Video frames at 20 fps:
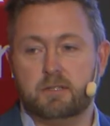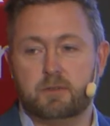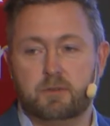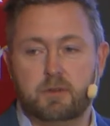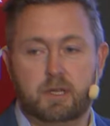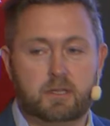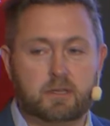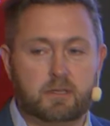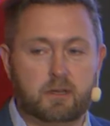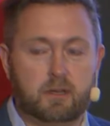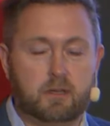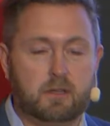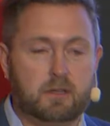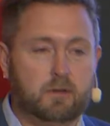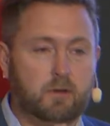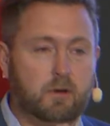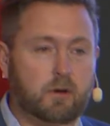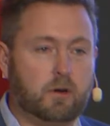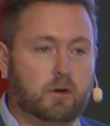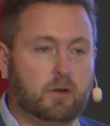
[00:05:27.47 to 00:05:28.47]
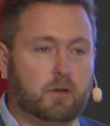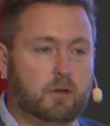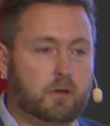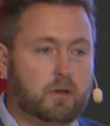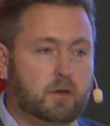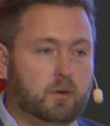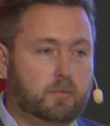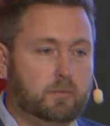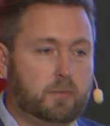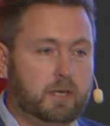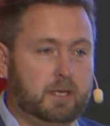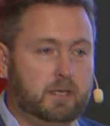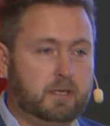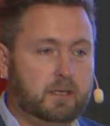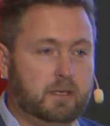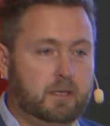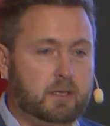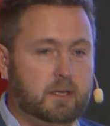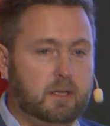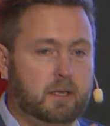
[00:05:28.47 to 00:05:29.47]
so that you are
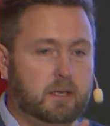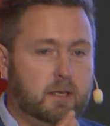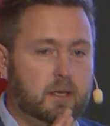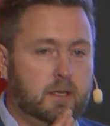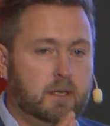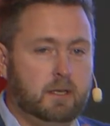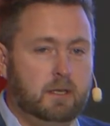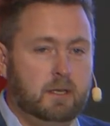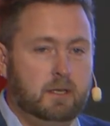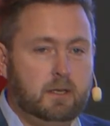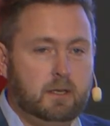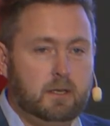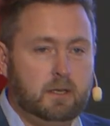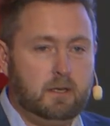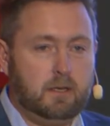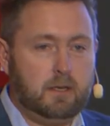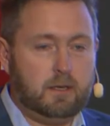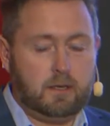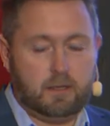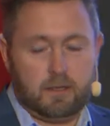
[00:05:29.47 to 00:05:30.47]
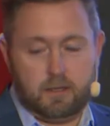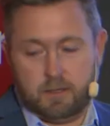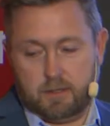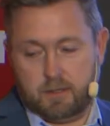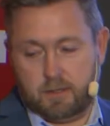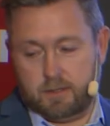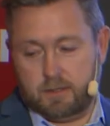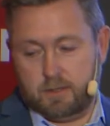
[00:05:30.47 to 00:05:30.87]
completely uh,